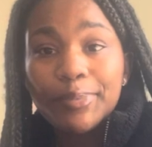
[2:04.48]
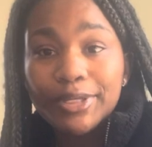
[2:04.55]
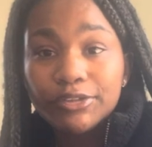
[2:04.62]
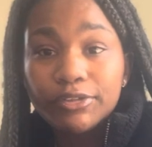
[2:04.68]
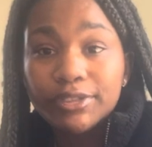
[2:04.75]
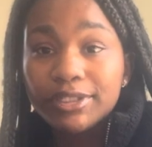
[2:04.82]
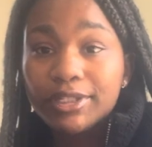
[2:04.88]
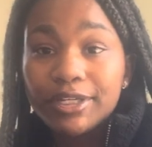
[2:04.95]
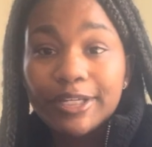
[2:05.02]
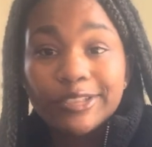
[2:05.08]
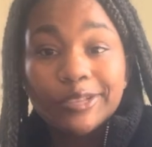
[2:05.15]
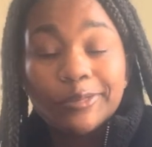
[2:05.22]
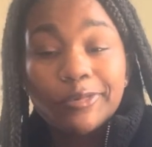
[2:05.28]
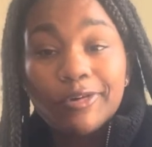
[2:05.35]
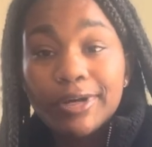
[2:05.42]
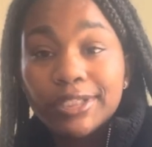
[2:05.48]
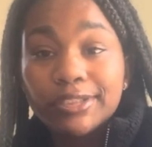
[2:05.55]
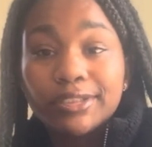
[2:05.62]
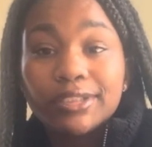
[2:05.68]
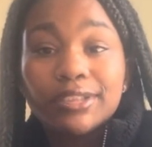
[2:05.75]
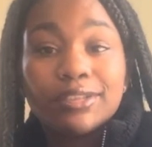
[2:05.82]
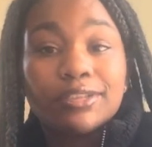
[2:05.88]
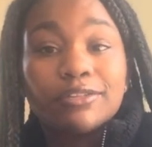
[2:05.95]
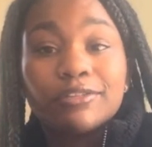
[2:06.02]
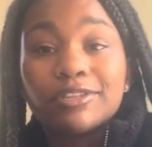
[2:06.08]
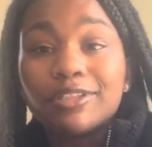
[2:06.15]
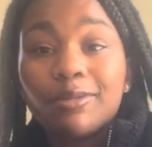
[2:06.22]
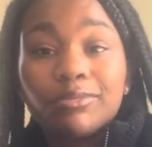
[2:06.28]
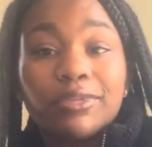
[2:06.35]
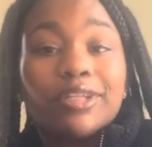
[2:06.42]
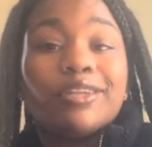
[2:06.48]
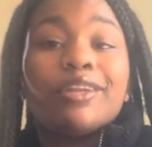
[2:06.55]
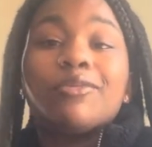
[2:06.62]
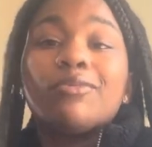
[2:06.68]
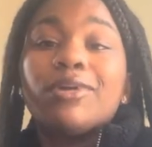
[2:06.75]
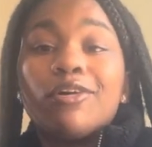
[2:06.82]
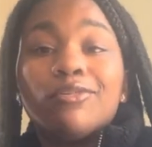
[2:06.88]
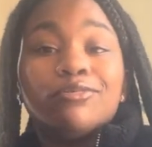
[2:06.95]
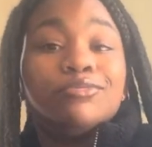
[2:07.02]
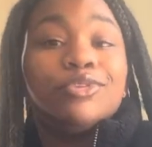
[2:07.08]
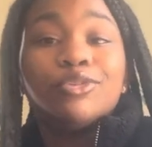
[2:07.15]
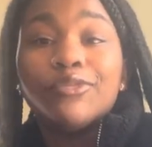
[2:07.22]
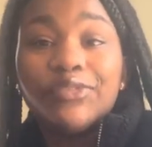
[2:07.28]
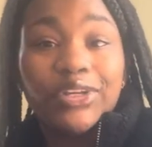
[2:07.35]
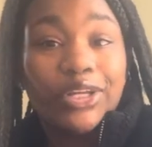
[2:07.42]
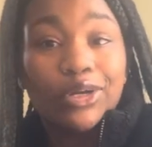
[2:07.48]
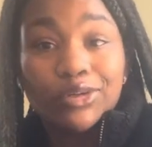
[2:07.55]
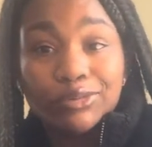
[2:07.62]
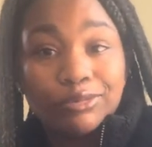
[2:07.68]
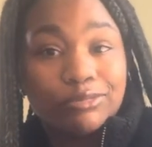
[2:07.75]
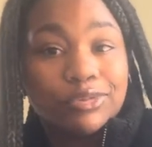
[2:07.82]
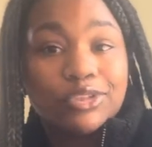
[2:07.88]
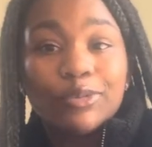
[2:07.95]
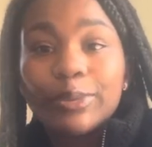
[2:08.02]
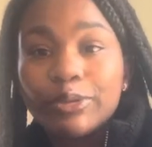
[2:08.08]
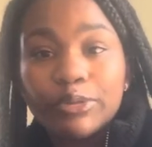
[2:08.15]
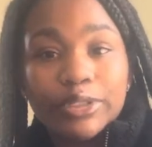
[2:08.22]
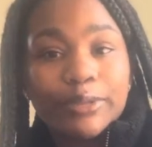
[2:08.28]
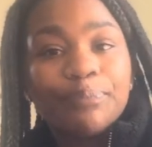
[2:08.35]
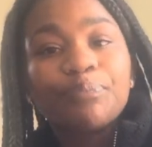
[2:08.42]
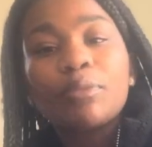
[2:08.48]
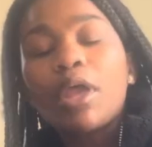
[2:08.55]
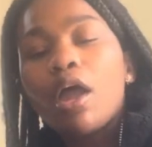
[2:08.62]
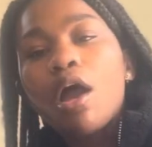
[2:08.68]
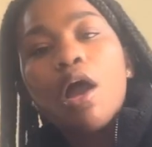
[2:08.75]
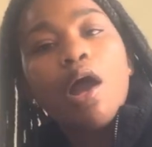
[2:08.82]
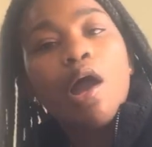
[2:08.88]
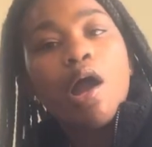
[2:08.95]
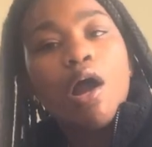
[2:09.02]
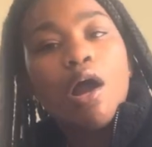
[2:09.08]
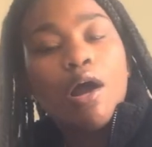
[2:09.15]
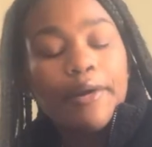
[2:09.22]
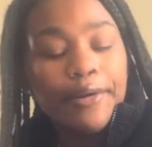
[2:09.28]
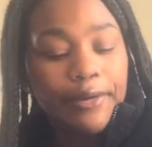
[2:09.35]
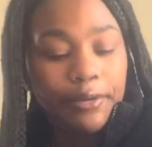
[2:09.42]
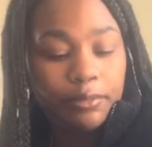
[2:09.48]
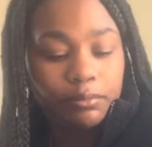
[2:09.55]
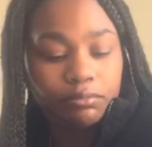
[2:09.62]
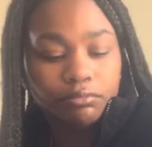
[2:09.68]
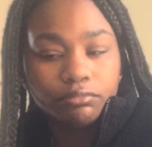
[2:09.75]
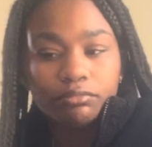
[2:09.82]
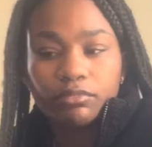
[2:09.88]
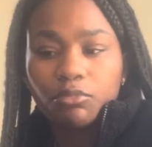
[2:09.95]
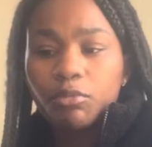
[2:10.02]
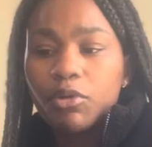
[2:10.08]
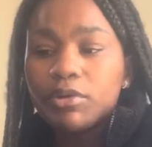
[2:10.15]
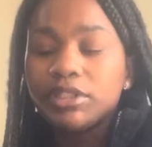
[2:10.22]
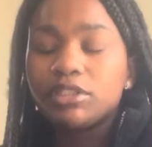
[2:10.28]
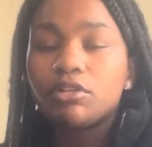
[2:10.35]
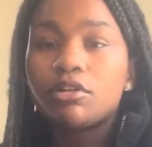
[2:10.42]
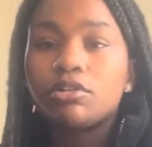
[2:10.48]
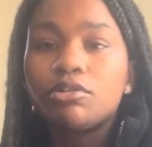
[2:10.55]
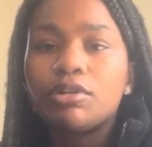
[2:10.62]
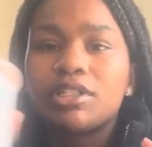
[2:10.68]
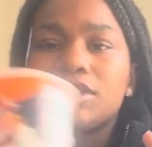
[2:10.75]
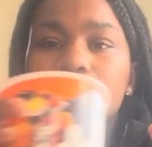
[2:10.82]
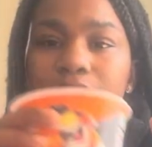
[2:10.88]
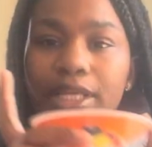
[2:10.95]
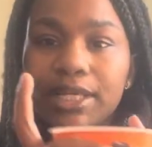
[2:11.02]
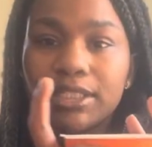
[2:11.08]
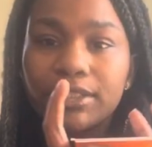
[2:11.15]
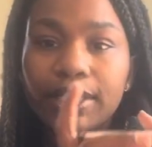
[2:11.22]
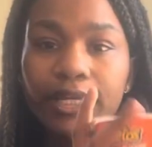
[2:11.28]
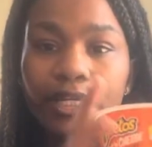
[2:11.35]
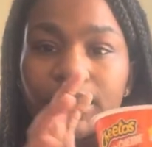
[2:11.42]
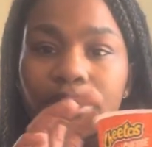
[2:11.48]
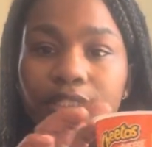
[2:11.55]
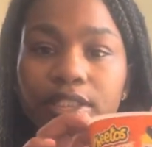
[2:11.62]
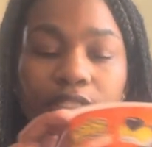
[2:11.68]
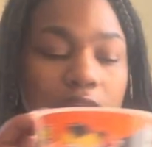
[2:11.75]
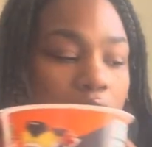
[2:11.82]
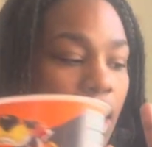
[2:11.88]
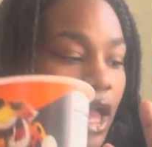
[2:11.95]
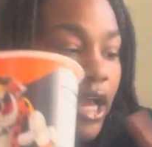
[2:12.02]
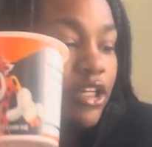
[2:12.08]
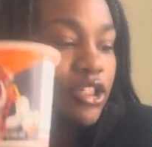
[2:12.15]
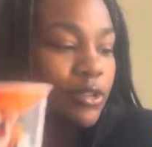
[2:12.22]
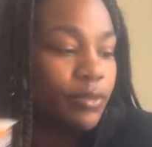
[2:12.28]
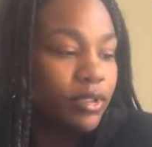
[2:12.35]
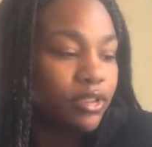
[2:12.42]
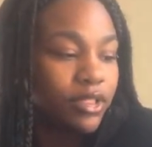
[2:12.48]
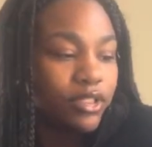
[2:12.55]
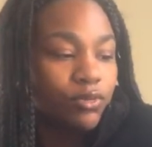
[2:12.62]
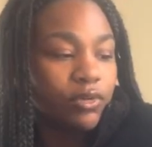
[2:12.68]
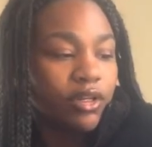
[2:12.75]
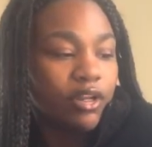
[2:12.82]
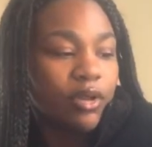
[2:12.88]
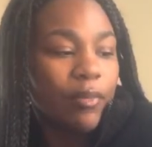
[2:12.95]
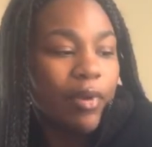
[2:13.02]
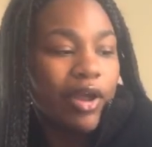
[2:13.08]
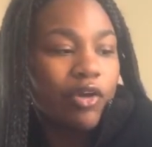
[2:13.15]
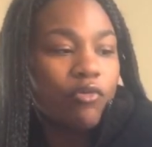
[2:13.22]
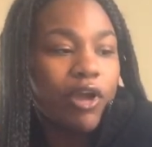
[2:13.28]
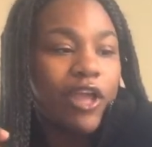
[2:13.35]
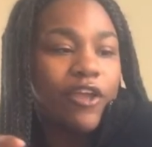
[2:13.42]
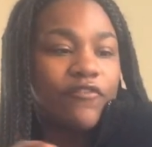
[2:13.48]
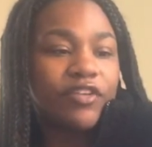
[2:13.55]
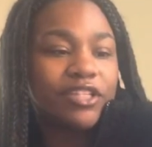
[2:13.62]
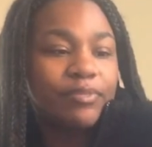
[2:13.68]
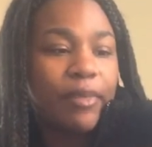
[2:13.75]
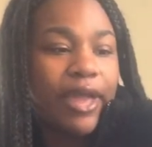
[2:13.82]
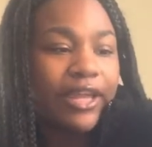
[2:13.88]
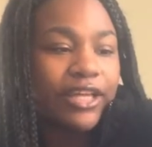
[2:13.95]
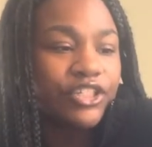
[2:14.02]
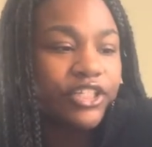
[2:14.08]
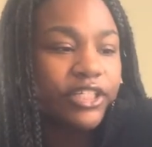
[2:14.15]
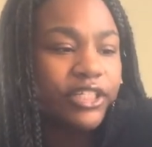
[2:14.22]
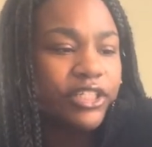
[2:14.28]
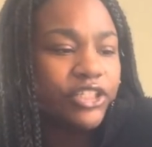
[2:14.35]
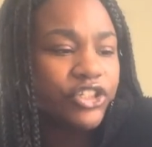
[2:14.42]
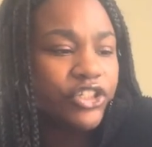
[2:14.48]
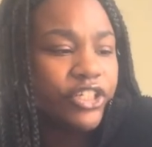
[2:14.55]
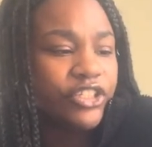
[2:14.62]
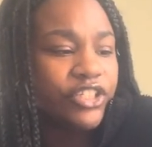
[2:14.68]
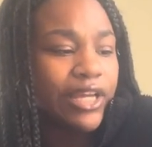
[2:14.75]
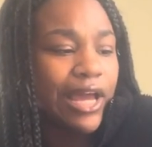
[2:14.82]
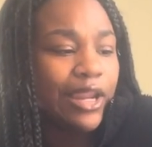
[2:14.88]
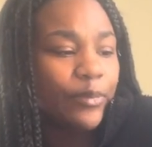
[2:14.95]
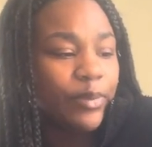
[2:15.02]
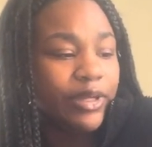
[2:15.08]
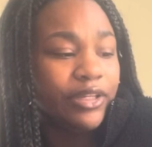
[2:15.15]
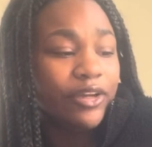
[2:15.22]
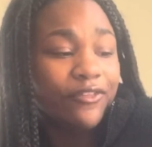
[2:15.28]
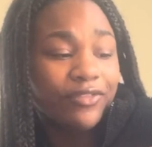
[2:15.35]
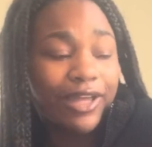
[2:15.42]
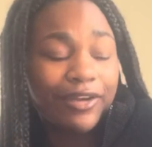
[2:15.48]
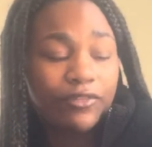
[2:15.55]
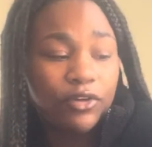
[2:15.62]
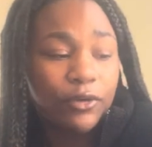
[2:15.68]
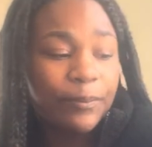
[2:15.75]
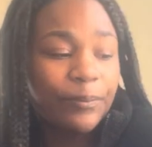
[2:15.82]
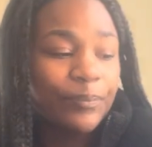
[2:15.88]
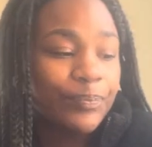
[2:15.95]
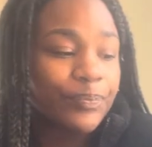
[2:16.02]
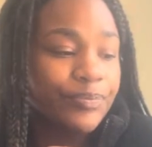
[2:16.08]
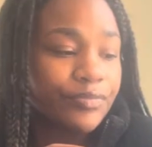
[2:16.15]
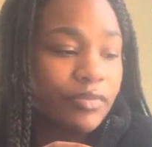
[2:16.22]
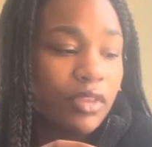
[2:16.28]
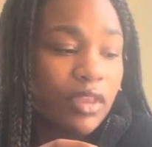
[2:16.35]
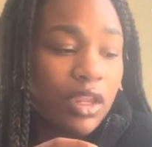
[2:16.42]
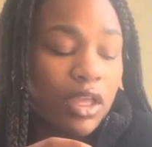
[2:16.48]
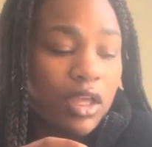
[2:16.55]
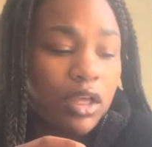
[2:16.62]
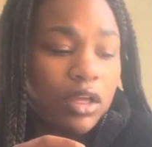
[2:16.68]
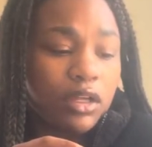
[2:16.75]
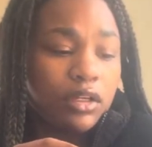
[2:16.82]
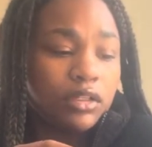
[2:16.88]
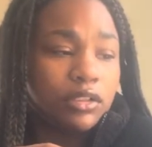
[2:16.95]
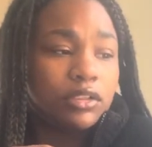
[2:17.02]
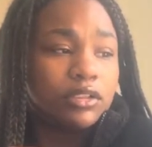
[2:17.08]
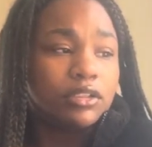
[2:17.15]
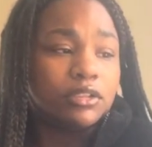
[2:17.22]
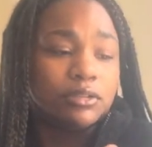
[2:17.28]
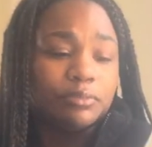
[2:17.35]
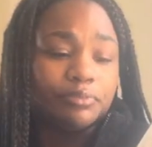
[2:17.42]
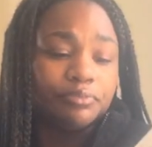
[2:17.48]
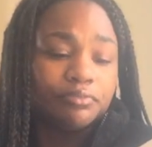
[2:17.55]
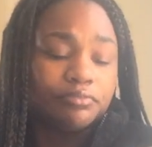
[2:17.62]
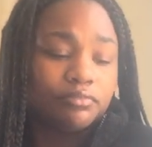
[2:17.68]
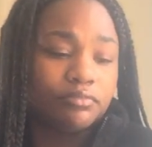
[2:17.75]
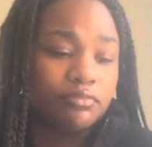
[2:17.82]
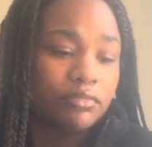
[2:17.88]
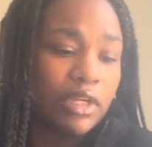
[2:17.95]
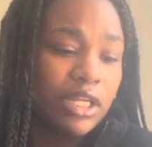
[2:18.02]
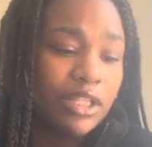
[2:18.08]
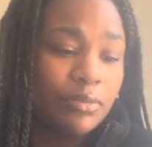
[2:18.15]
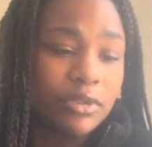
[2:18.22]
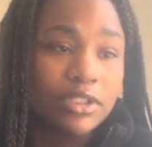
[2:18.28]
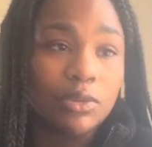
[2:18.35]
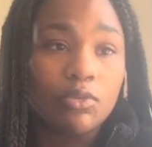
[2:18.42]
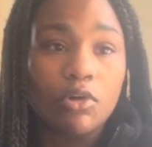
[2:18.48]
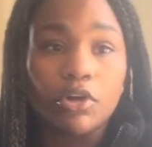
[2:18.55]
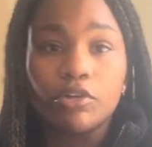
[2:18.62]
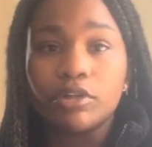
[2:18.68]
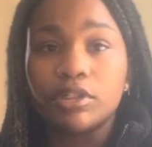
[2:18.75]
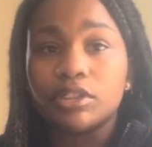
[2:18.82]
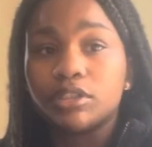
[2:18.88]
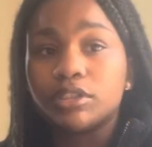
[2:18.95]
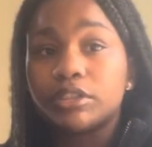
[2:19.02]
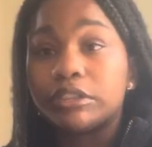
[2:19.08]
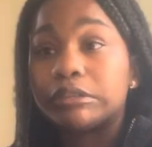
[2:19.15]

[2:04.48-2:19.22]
Pinterest and look at some questions or something, and we're gonna do a video. So, period. But we're still gonna do this little taste test. I just put this one in the microwave. It's mac and cheese, cheesy jalapeno flavor. I need to put some water in this.